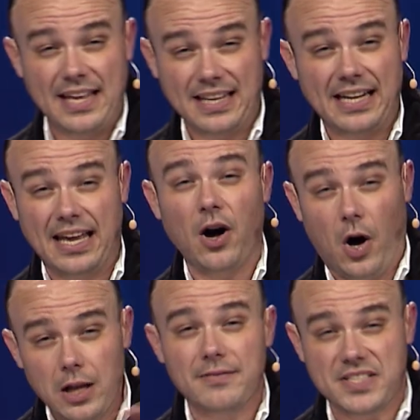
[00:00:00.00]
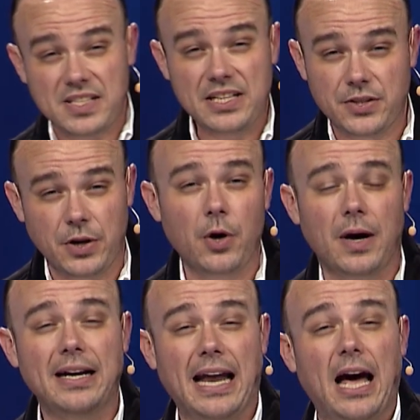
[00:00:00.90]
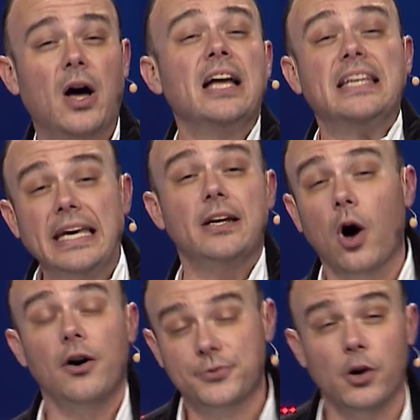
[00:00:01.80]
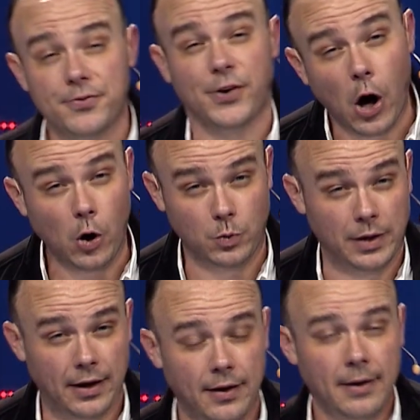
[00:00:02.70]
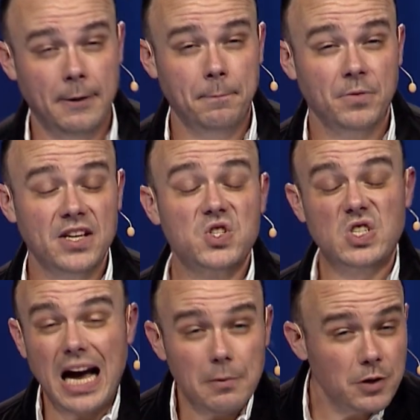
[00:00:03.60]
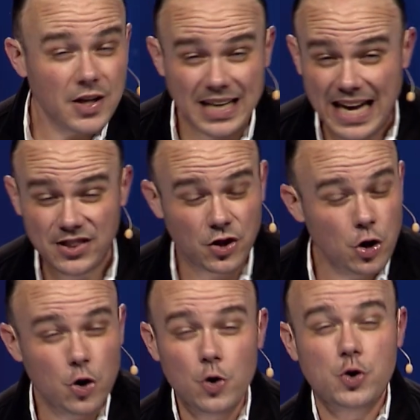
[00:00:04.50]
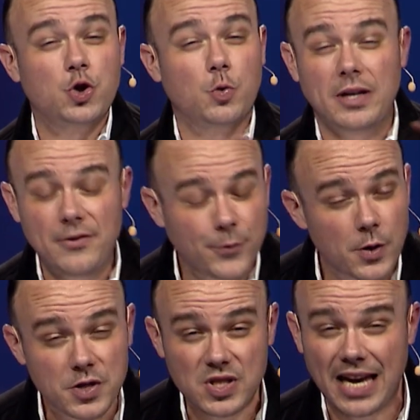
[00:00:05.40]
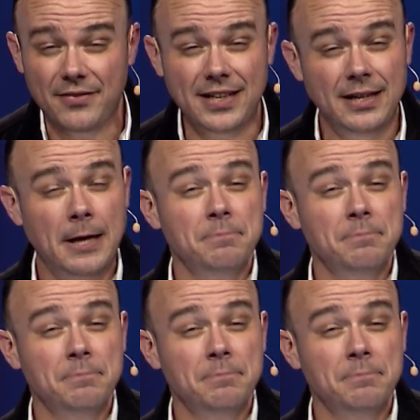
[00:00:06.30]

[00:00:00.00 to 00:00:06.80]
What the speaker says: thing that I think all of us need to know right now. Get off your phone. Stop looking at the news 24/7.